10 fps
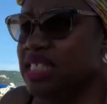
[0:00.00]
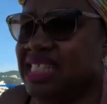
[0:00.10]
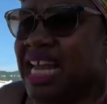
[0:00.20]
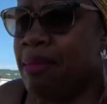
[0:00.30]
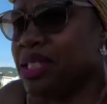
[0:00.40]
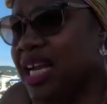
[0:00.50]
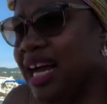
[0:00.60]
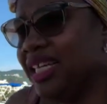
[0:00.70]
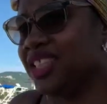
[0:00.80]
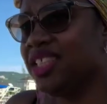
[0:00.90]

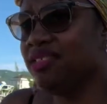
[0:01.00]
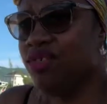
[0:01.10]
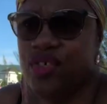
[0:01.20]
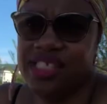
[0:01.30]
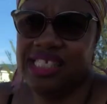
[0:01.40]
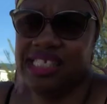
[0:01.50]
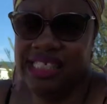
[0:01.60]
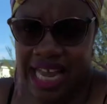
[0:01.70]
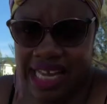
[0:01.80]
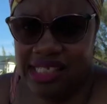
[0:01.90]
sabotaging your
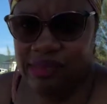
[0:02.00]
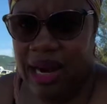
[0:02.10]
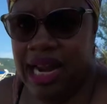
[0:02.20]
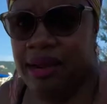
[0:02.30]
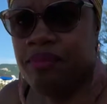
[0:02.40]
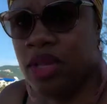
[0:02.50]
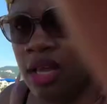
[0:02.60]
success, right?